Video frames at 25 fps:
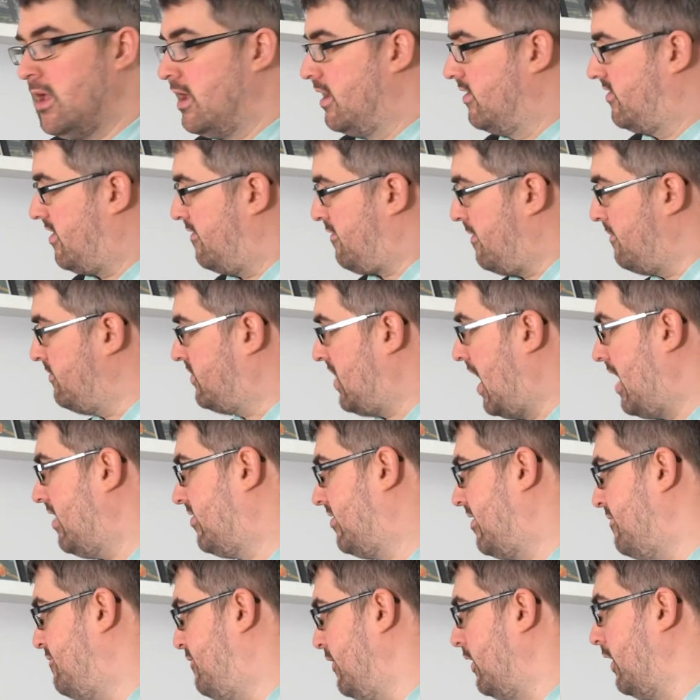So if I'm
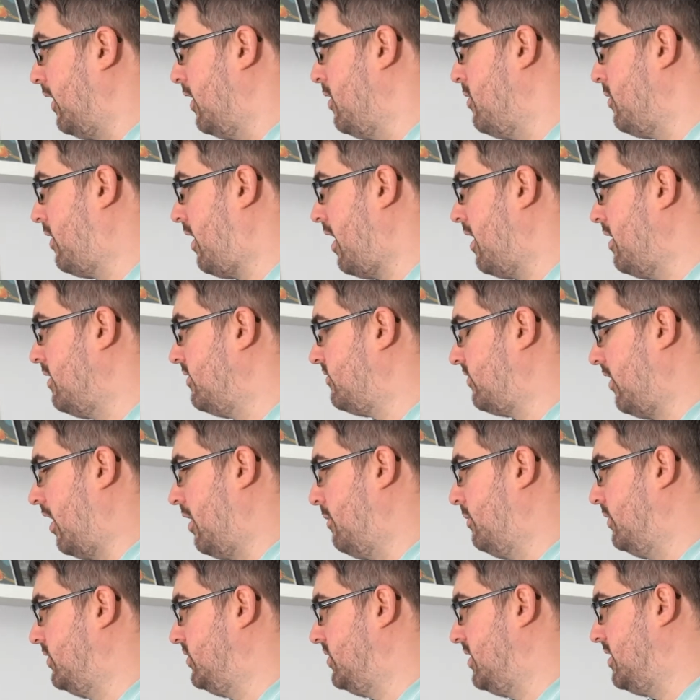testing for glucose, I
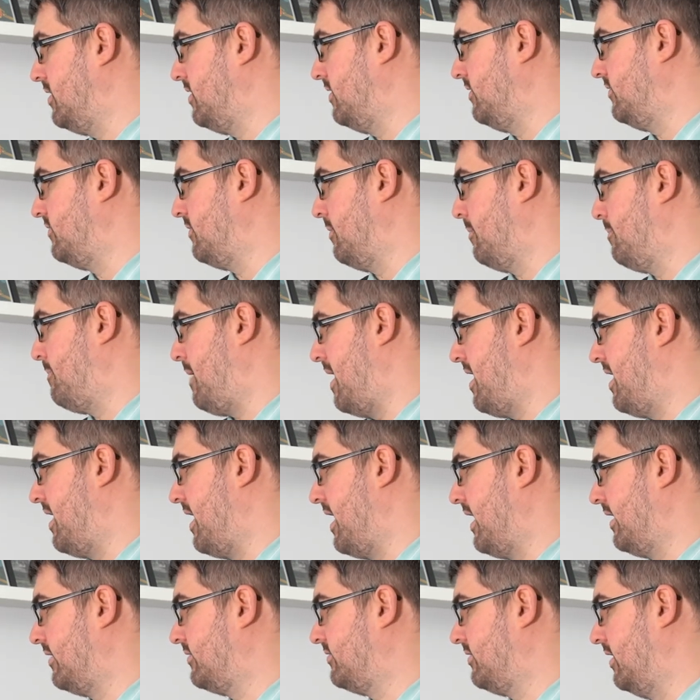would use
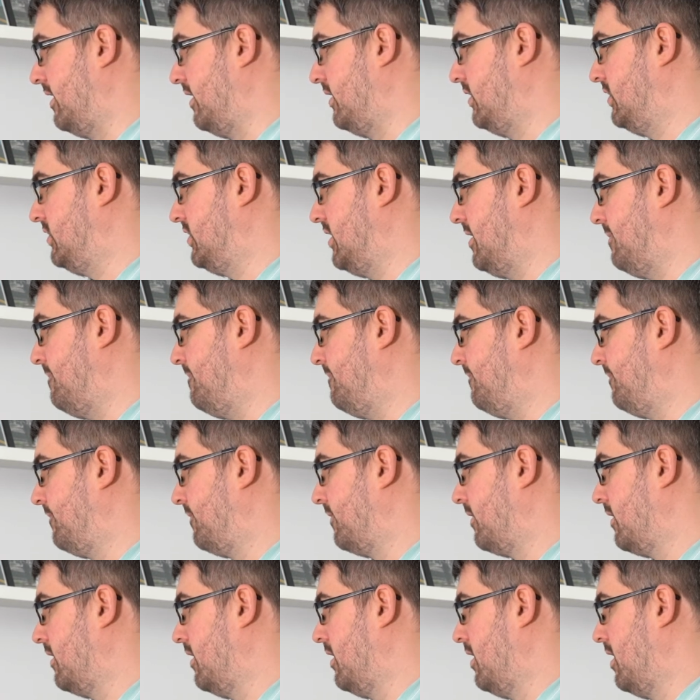Benedict's solution.
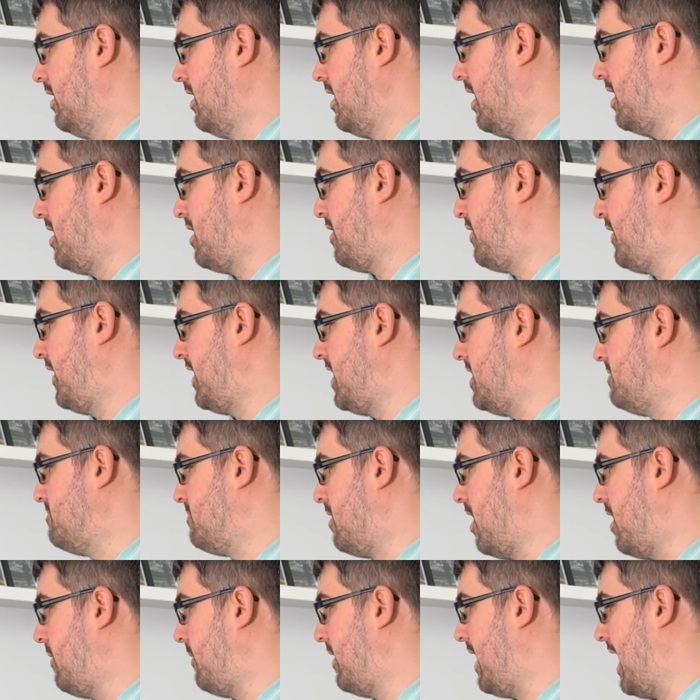Another thing you
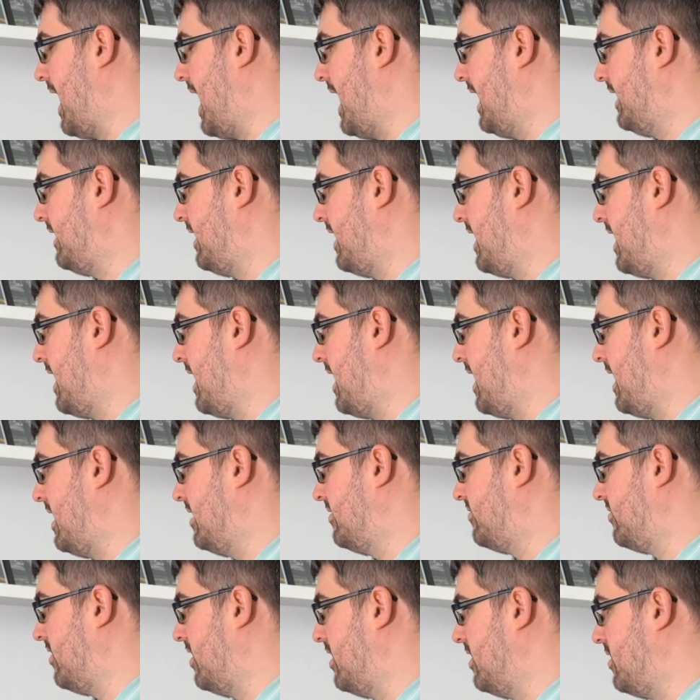might want to add here
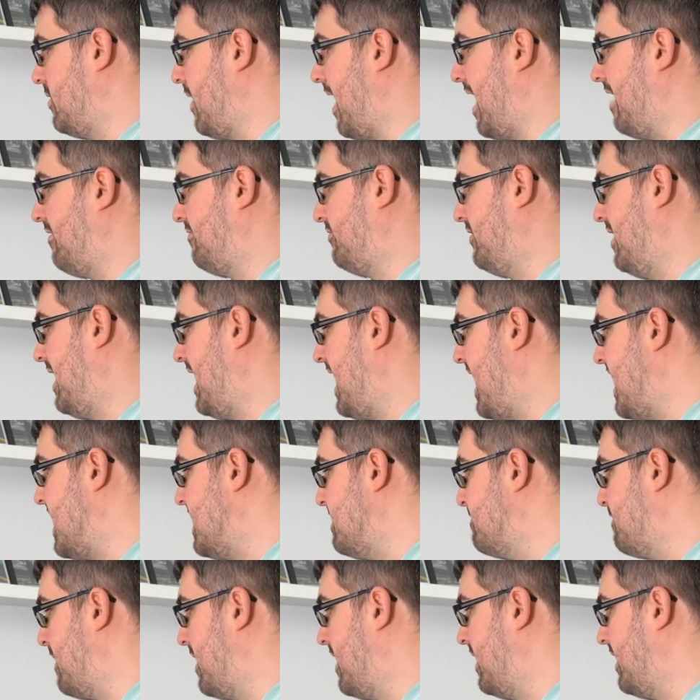is that you have to
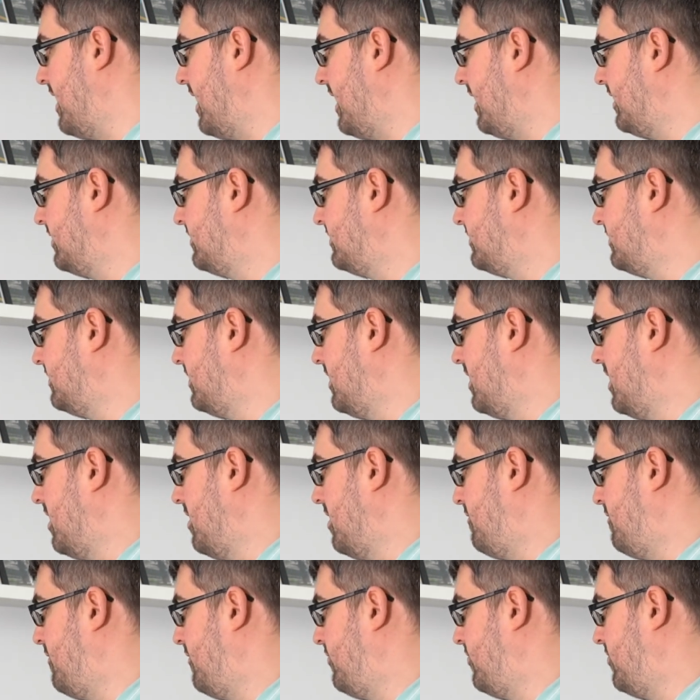heat Benedict's
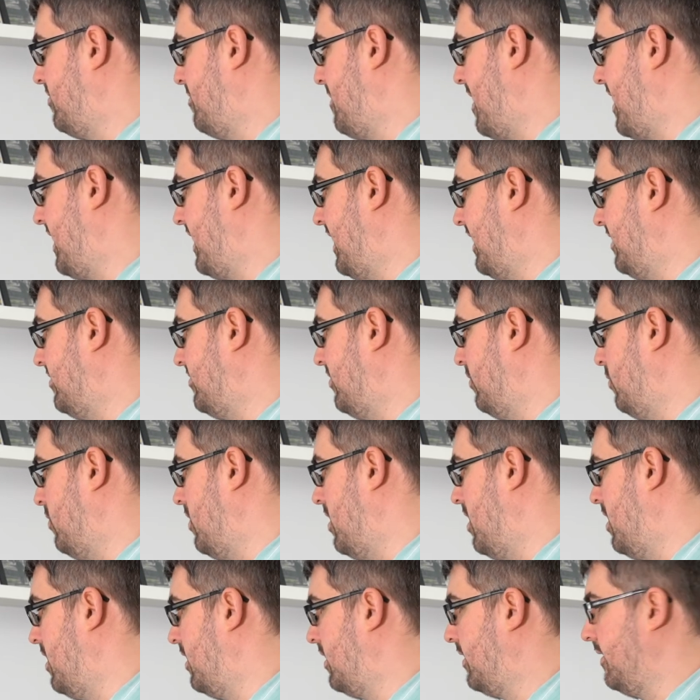to make it to
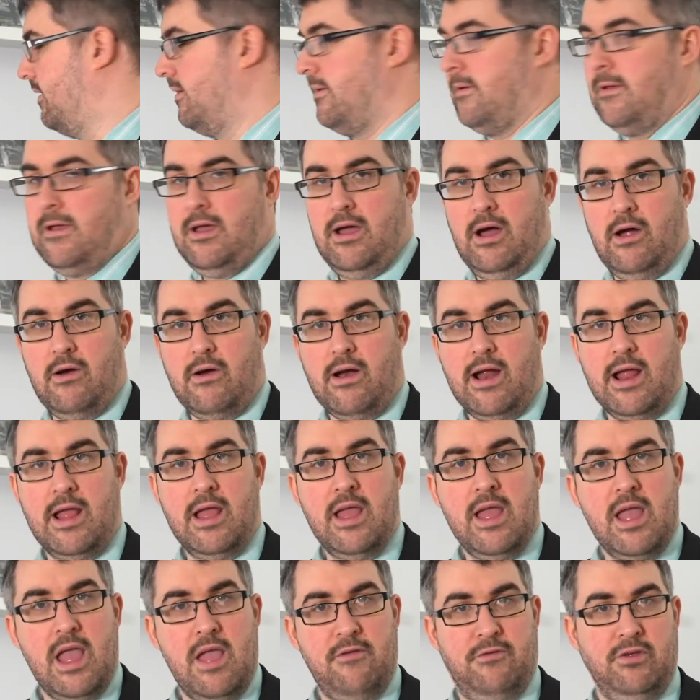work. All right.
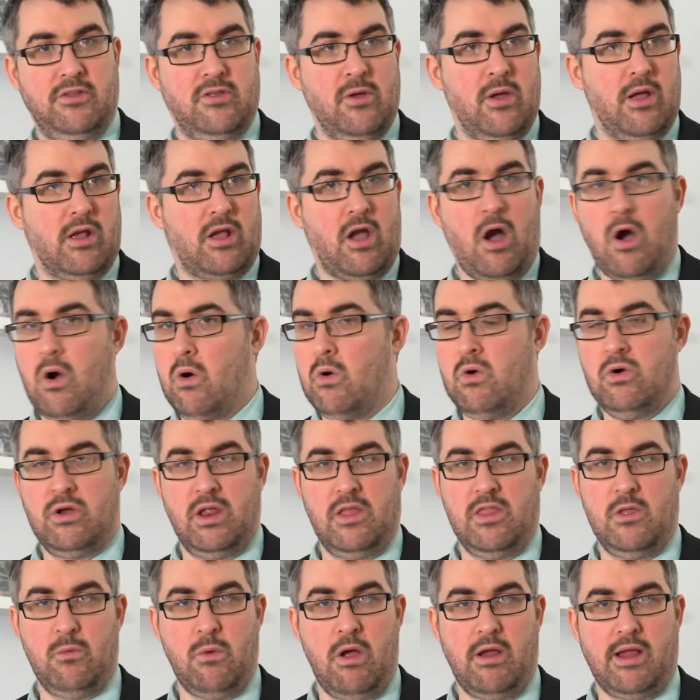If you do it cold,
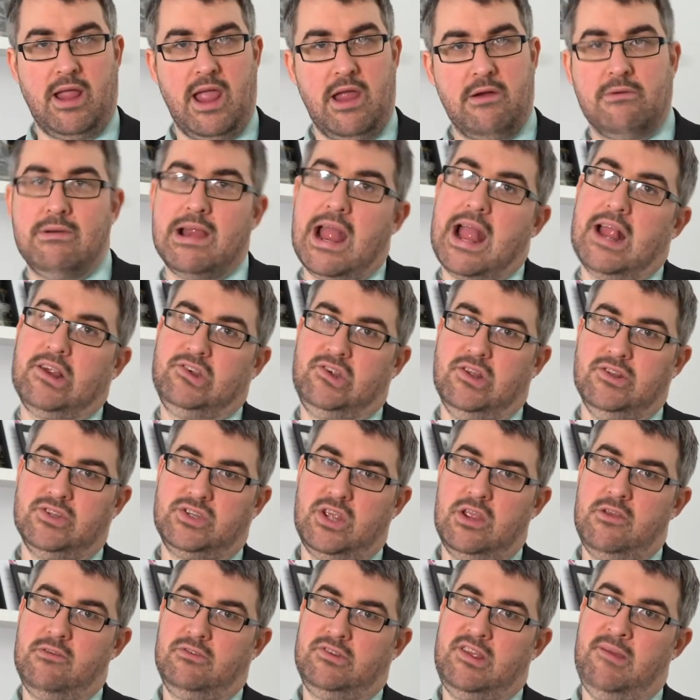you won't get a reaction.
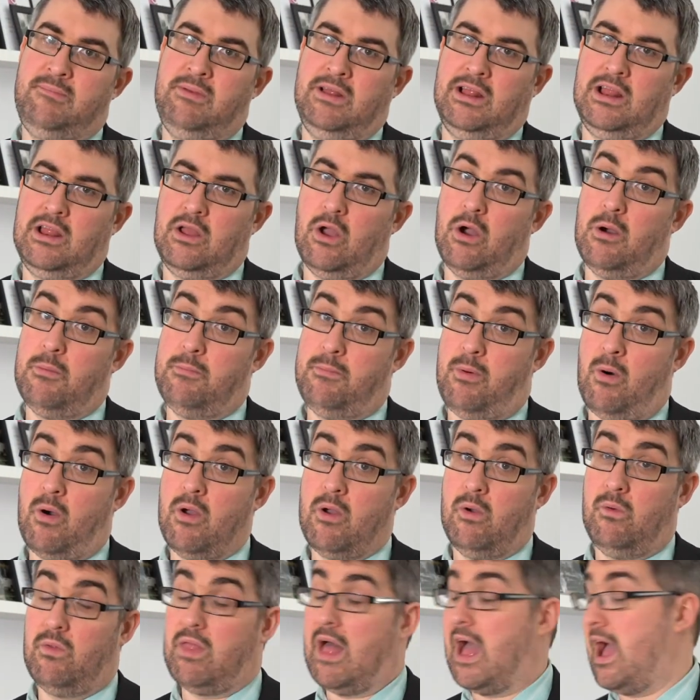So you've typically got to
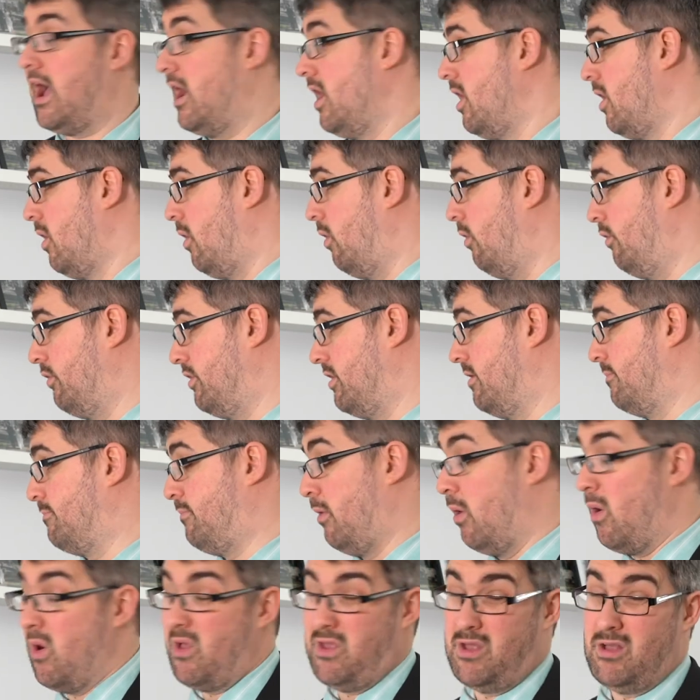boil that, or
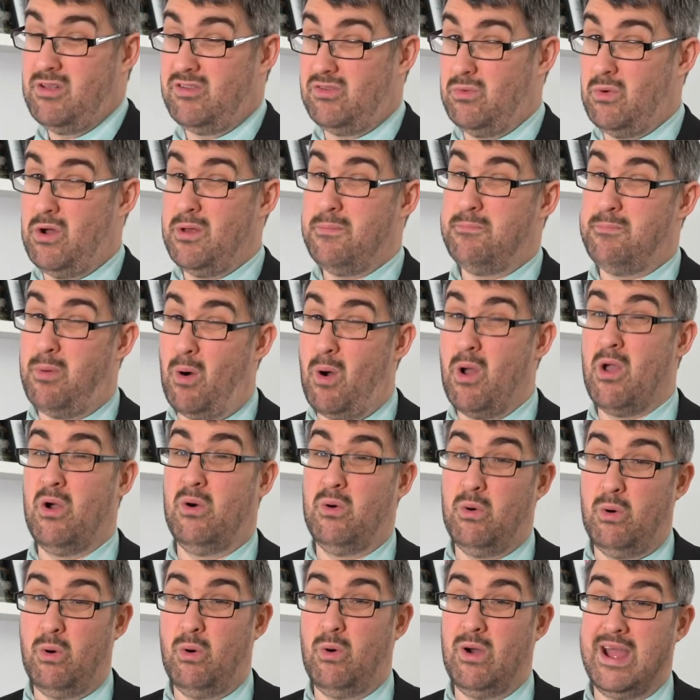use the word
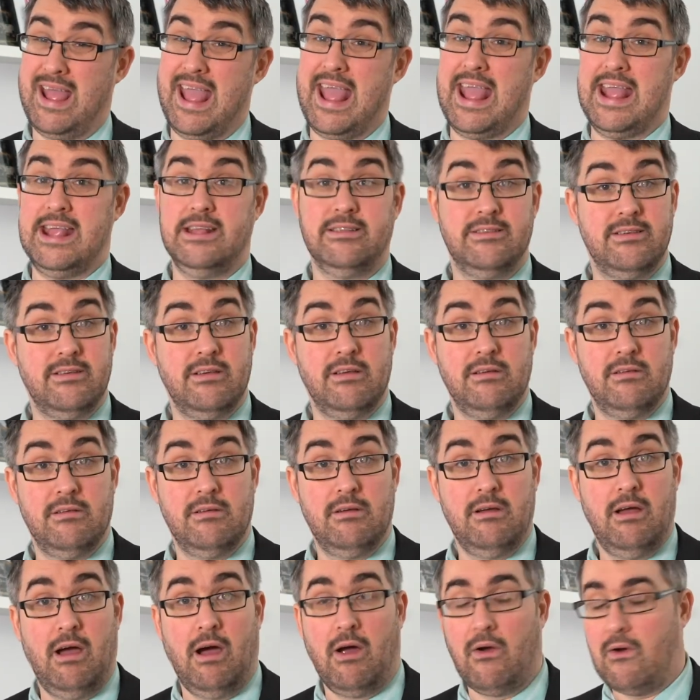boil or heat.
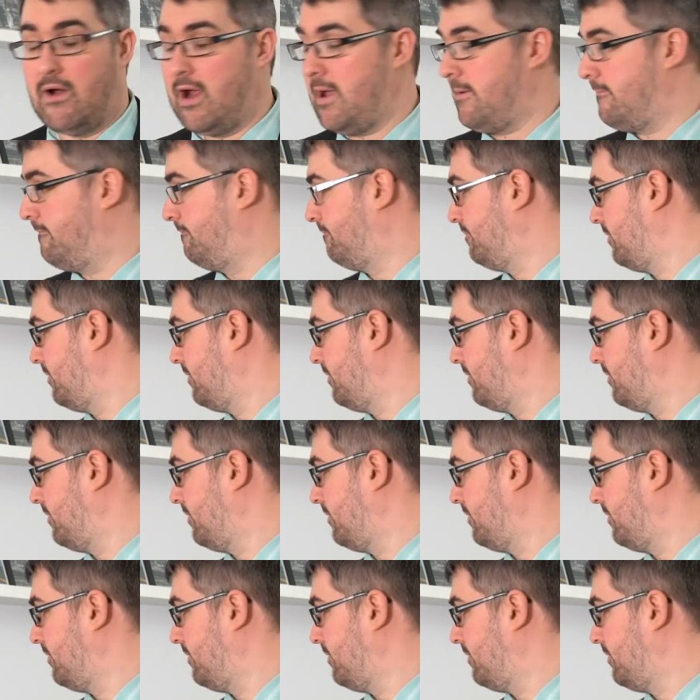All right.